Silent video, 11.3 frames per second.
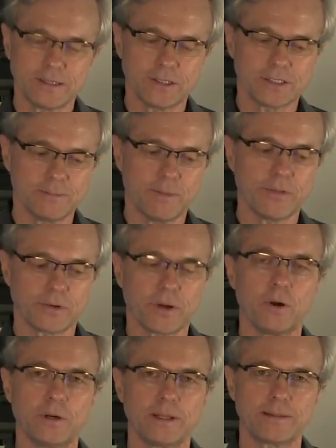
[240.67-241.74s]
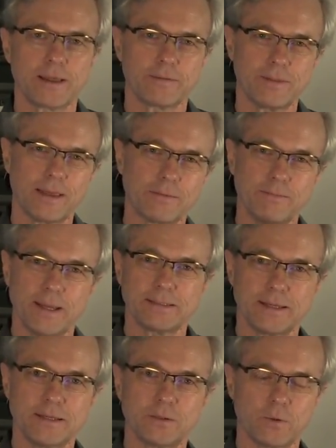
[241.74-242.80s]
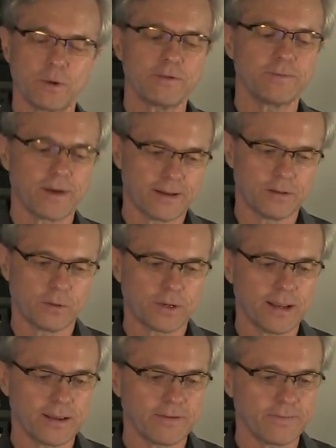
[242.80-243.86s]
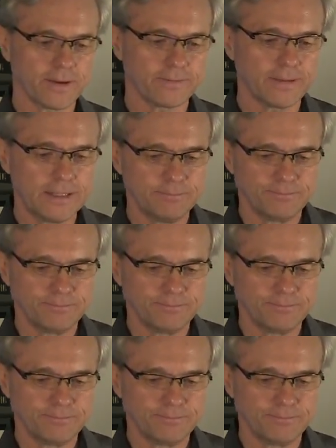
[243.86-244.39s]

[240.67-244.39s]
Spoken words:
It's just some other coding that makes it into a WAV file or AFF.